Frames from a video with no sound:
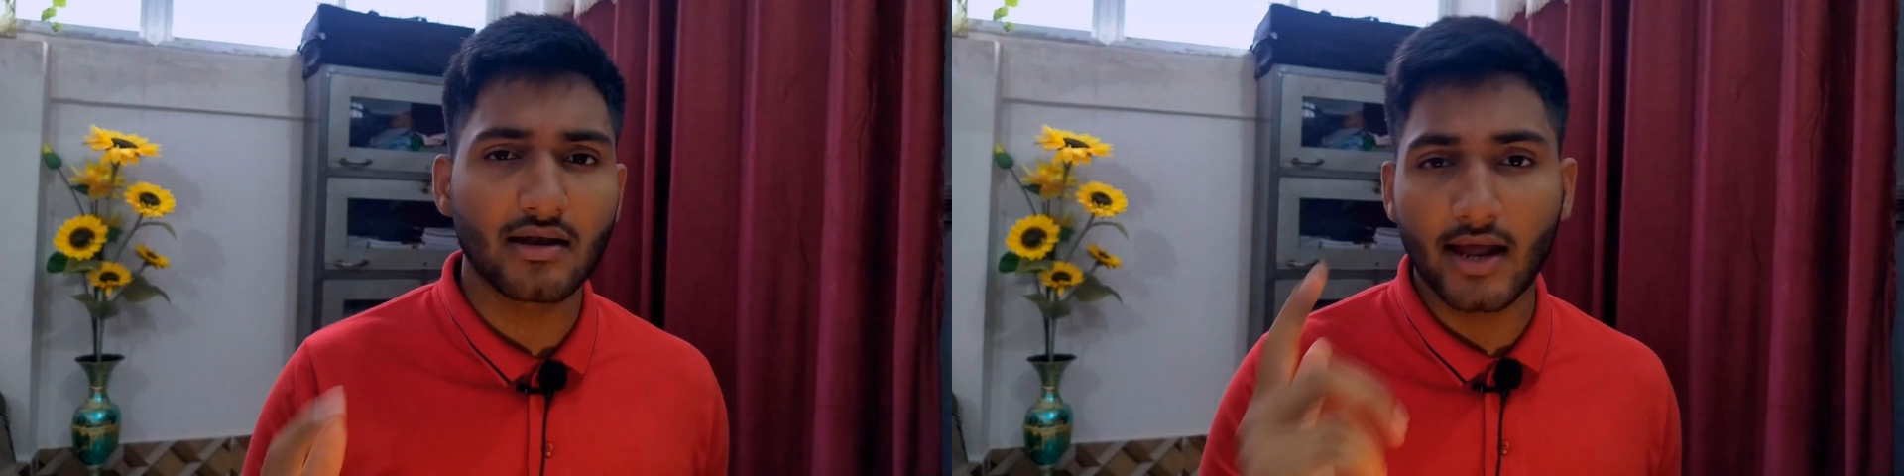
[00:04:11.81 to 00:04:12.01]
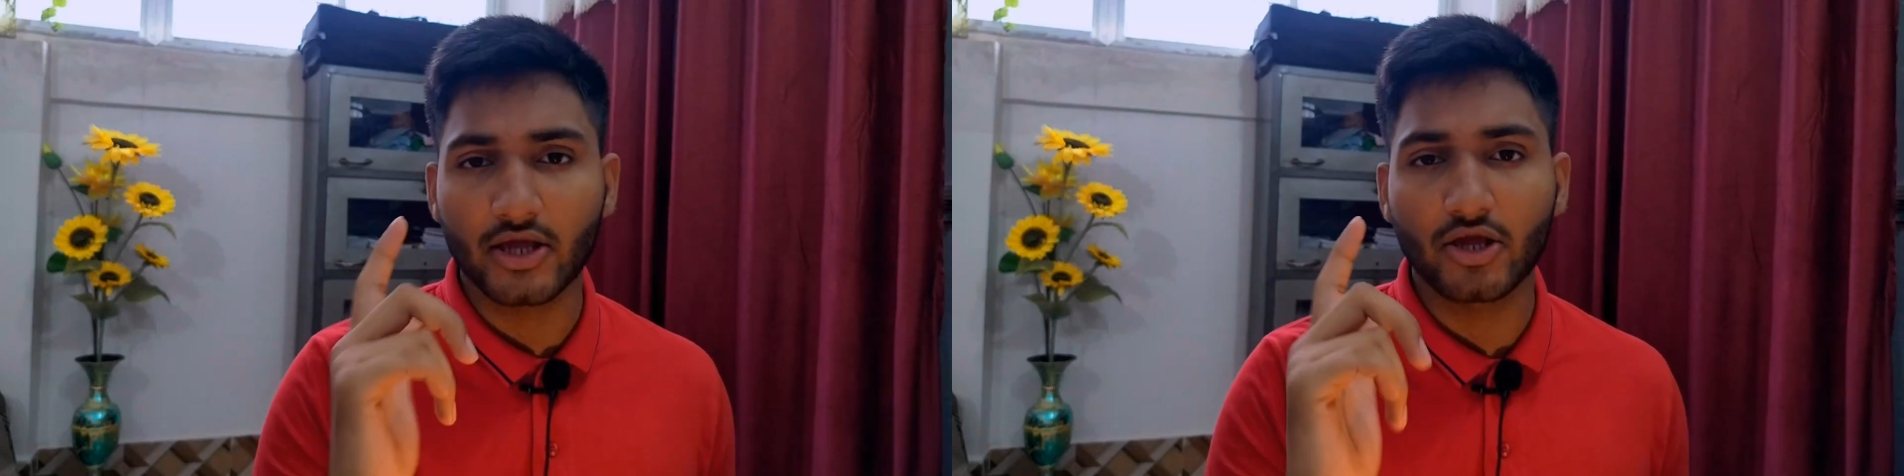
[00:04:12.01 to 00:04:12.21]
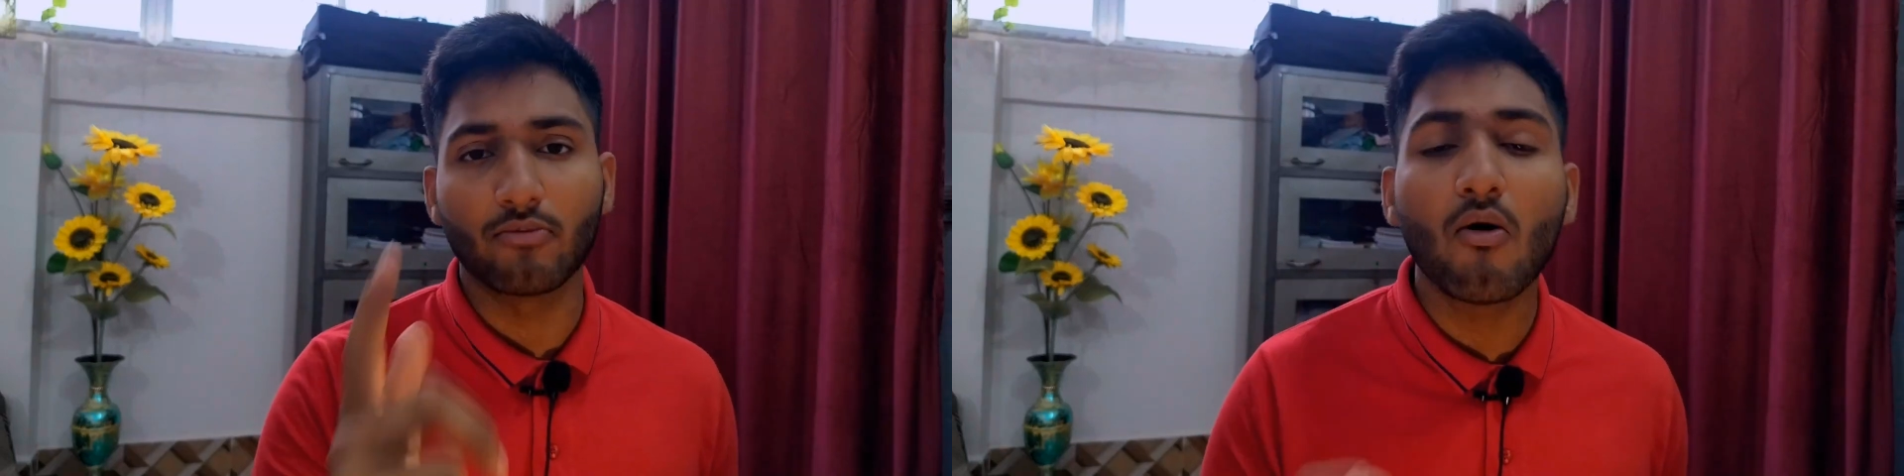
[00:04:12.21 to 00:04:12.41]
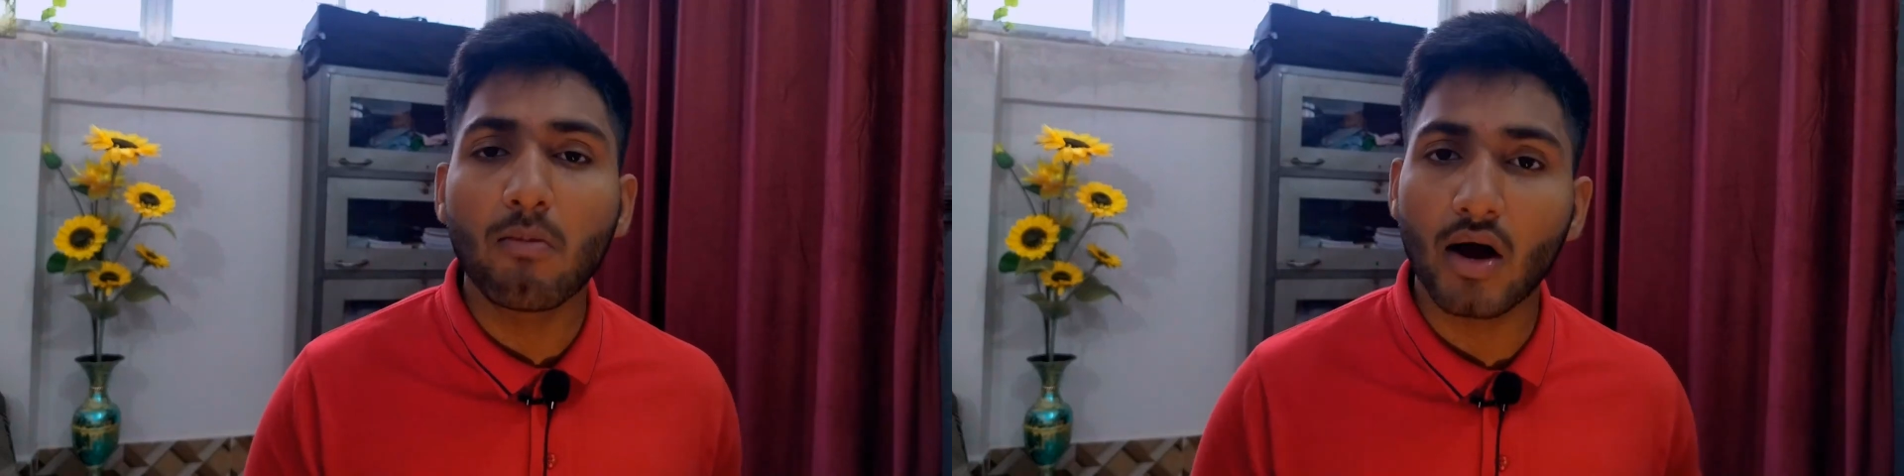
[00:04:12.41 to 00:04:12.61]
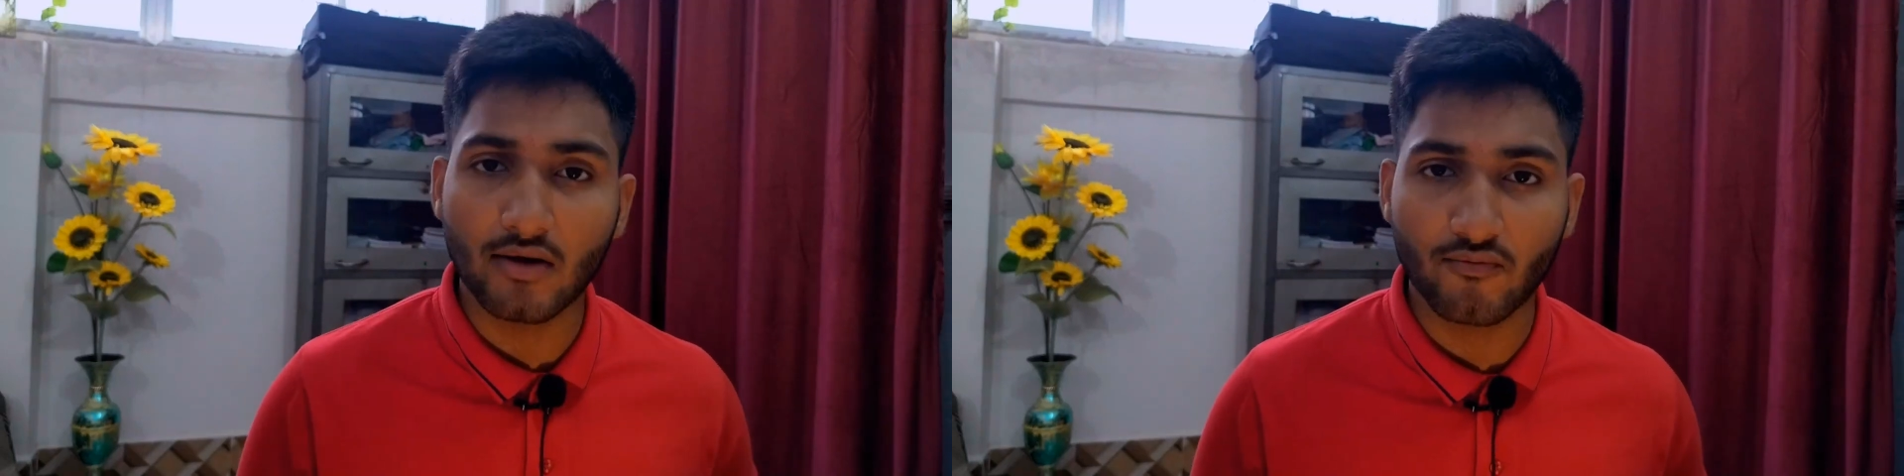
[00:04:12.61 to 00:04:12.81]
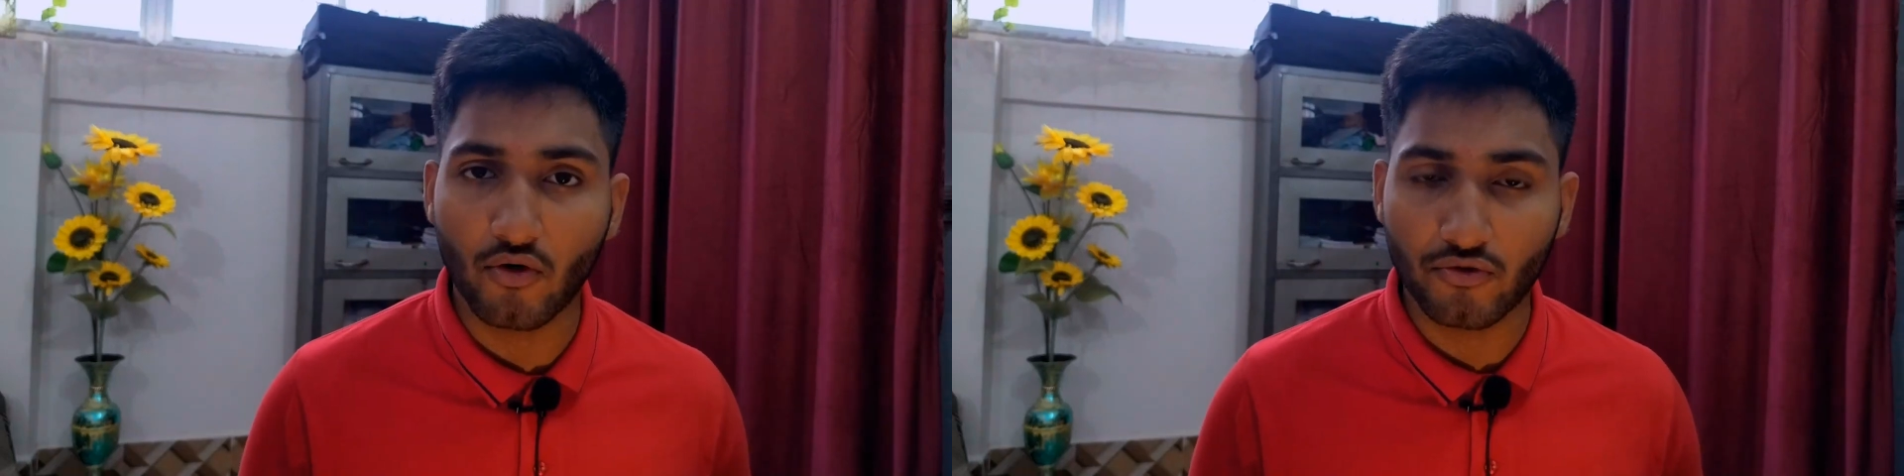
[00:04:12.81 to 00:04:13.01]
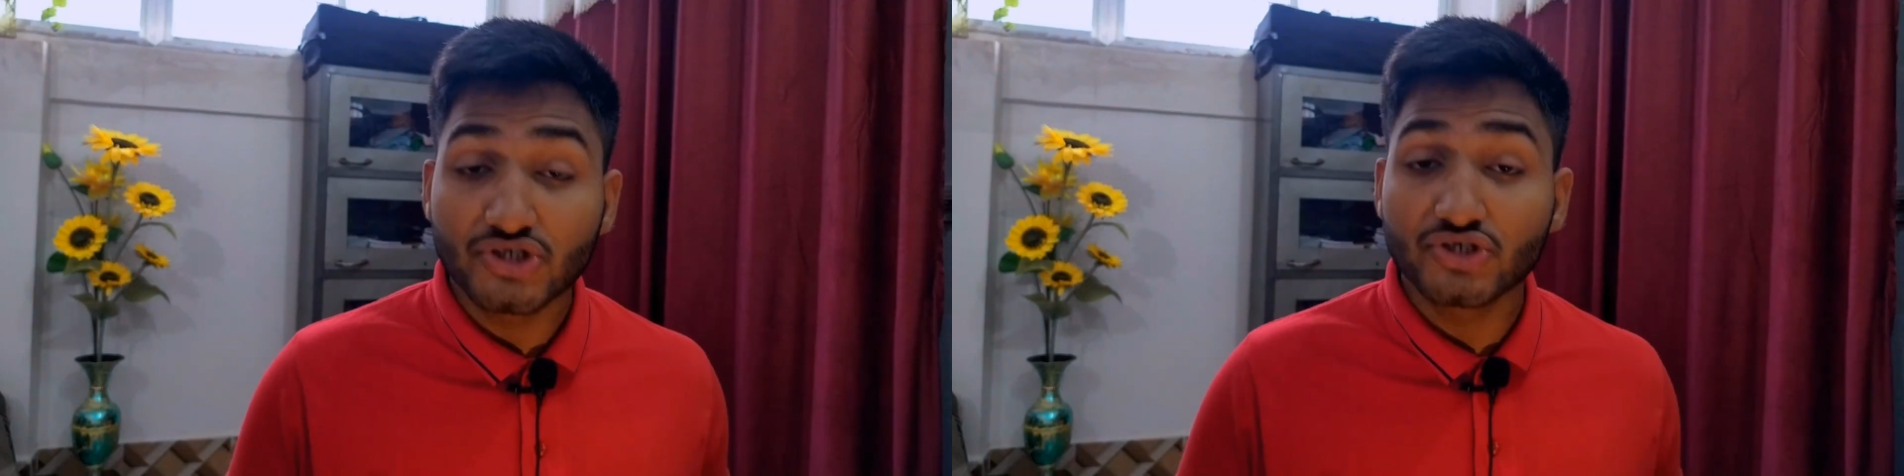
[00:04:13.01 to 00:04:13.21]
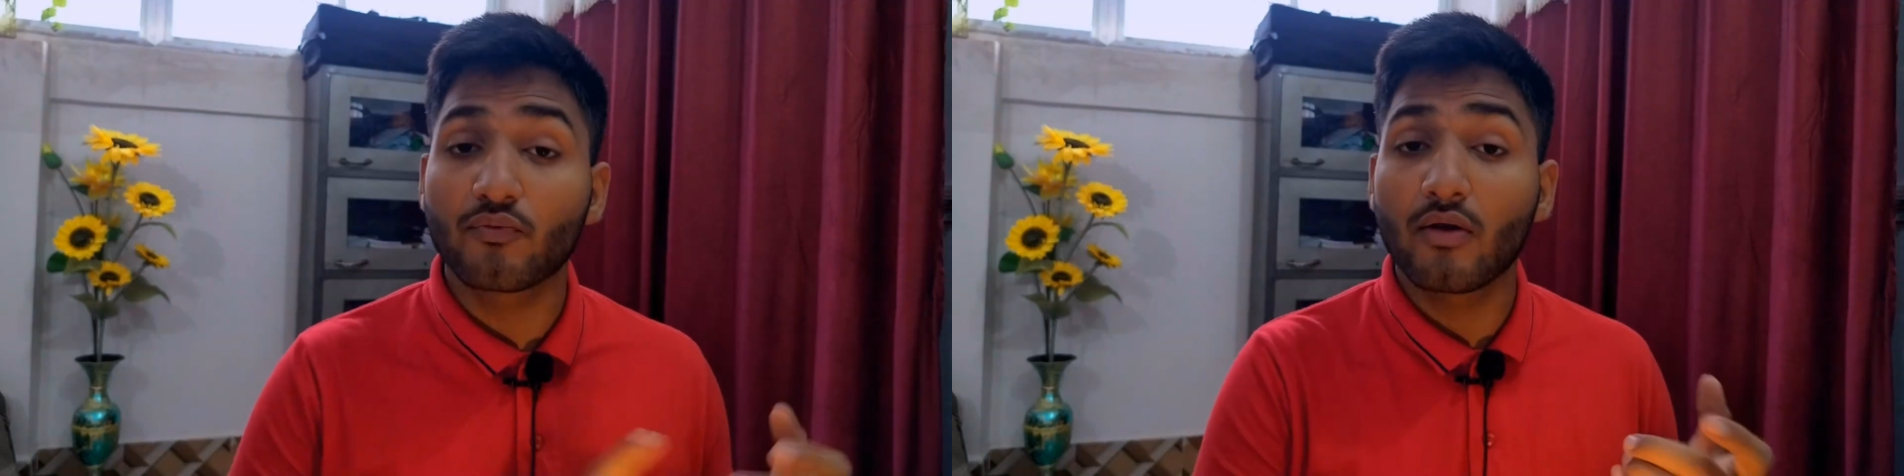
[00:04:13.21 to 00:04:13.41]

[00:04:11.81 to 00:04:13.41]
like your mobile phone. So it will